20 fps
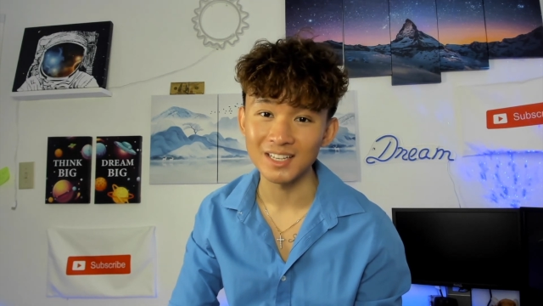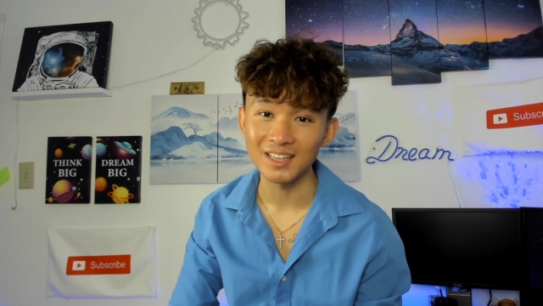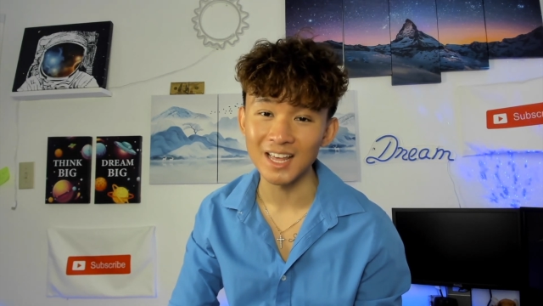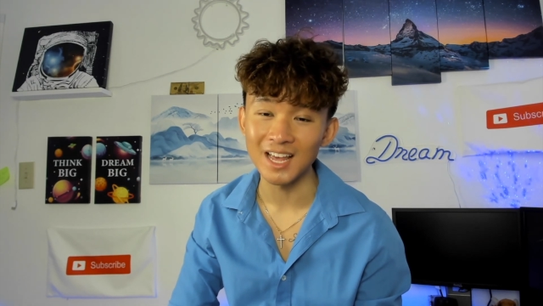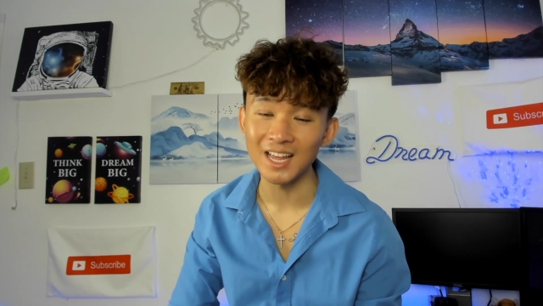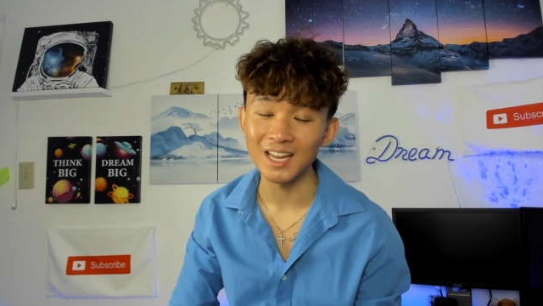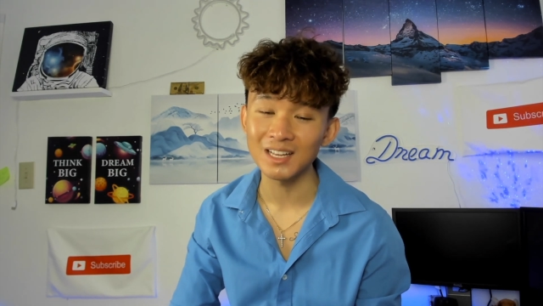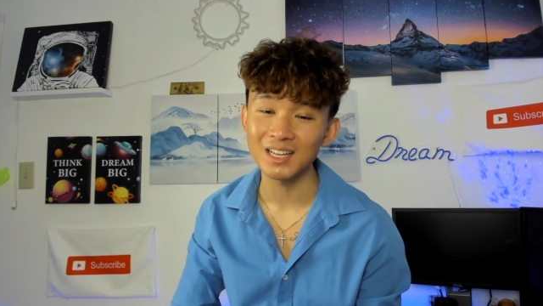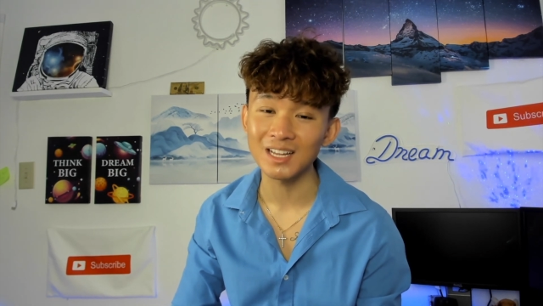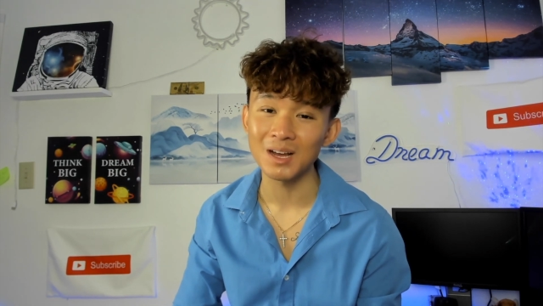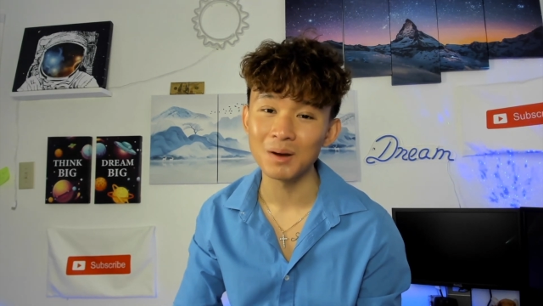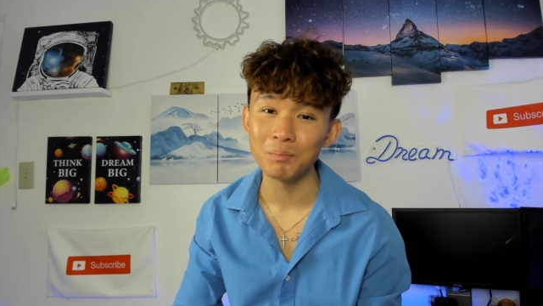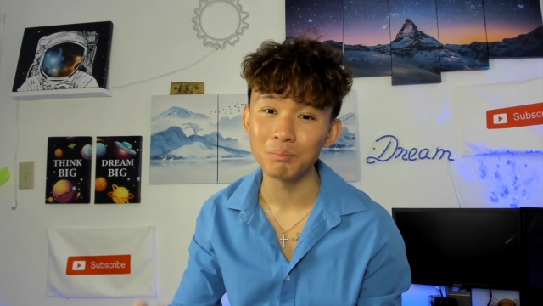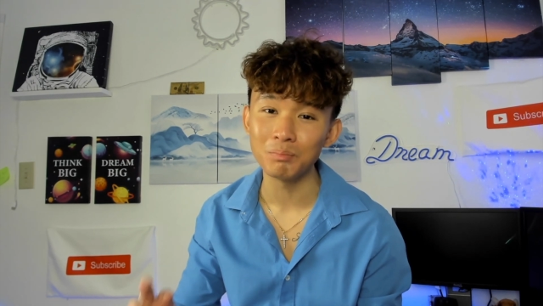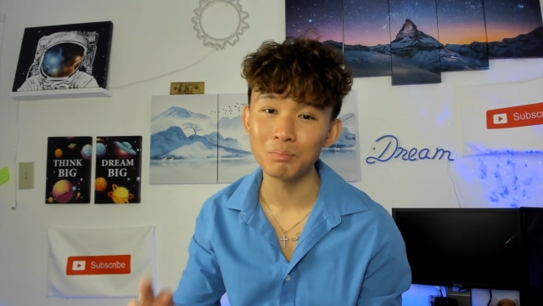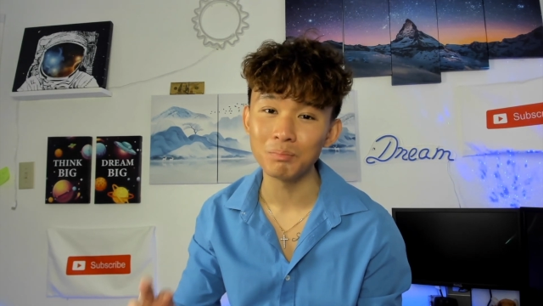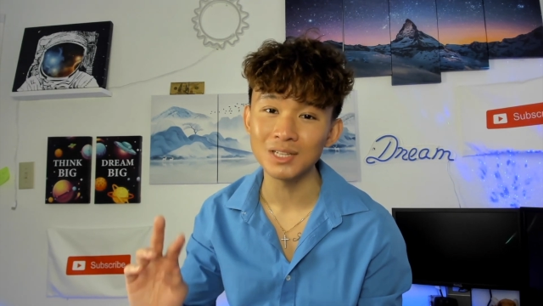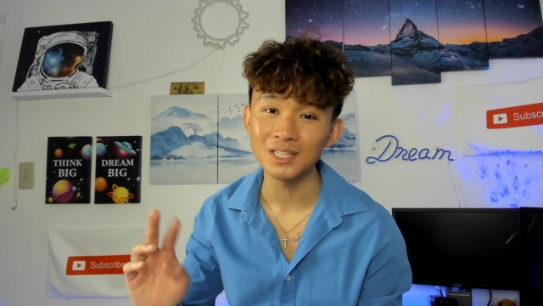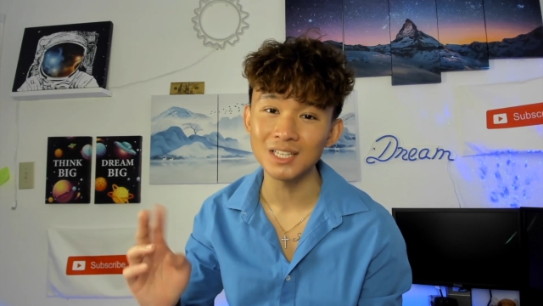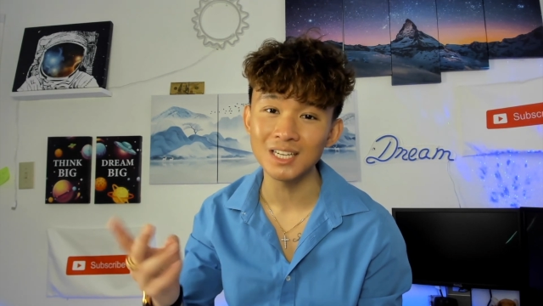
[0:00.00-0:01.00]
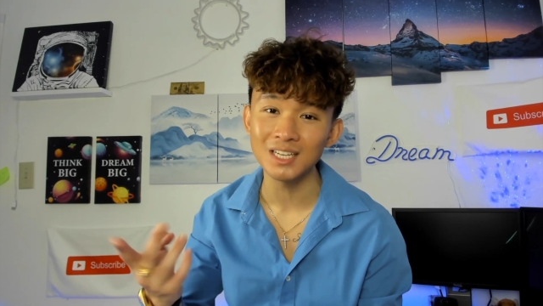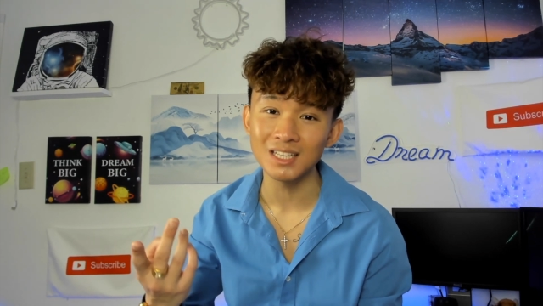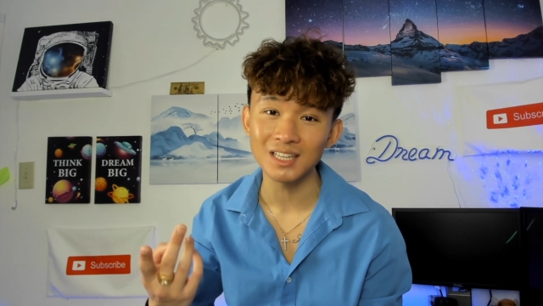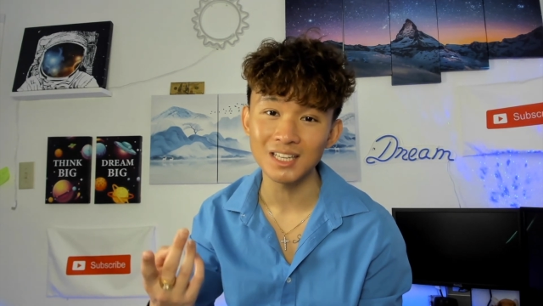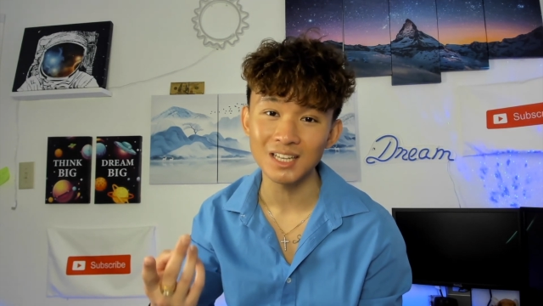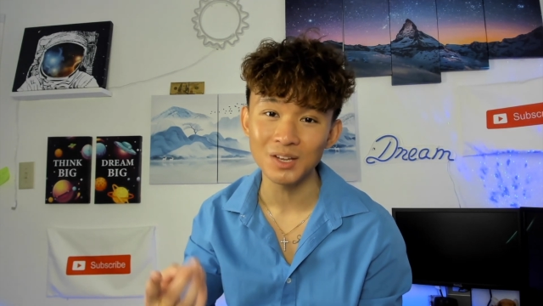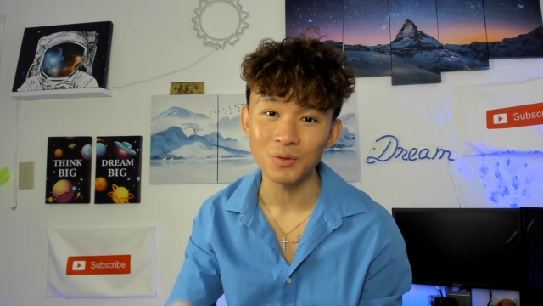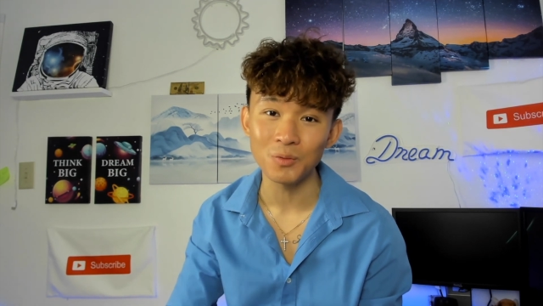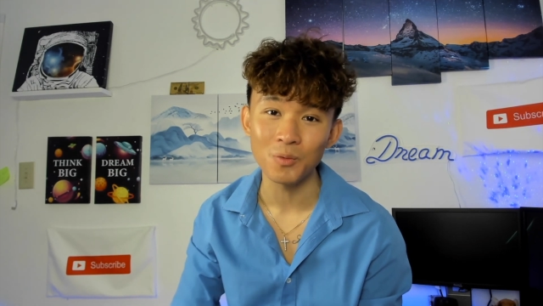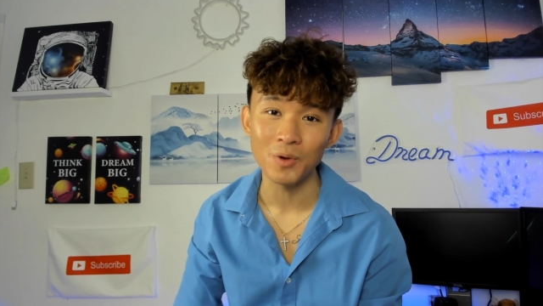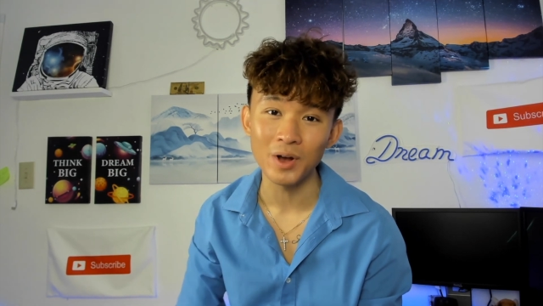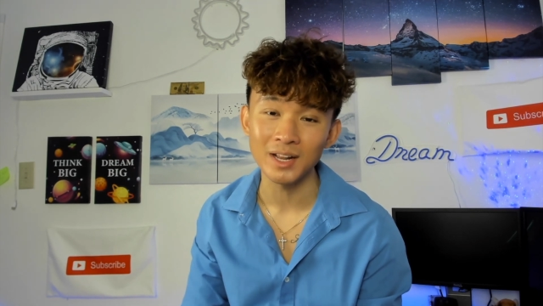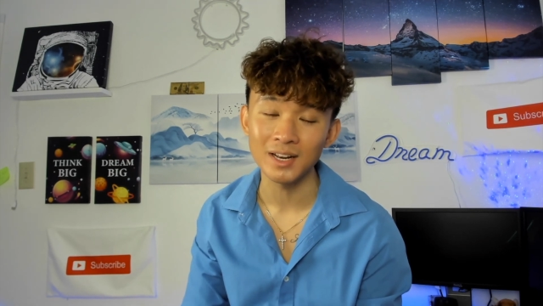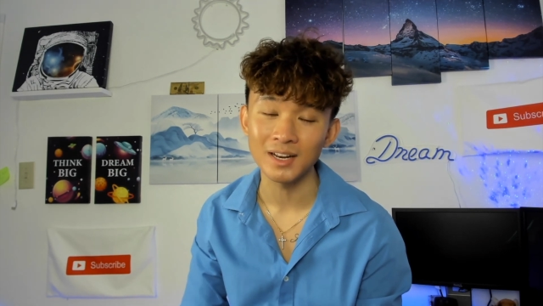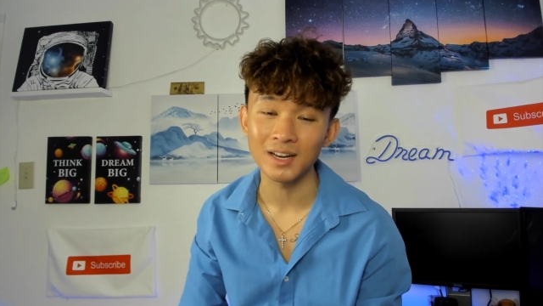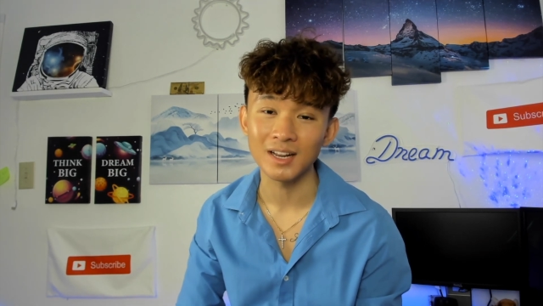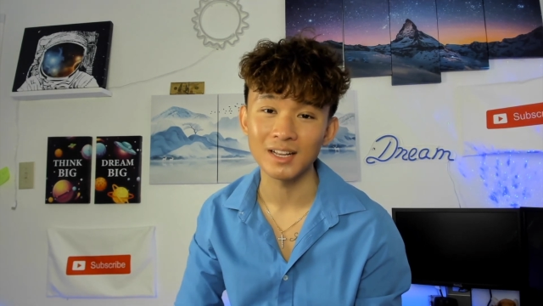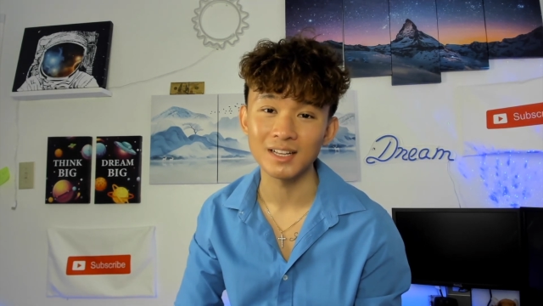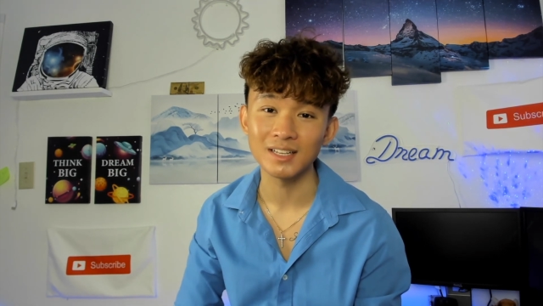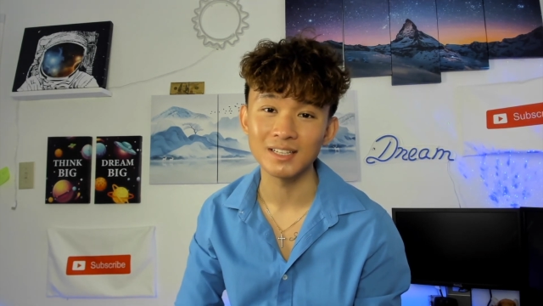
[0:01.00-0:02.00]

they completely went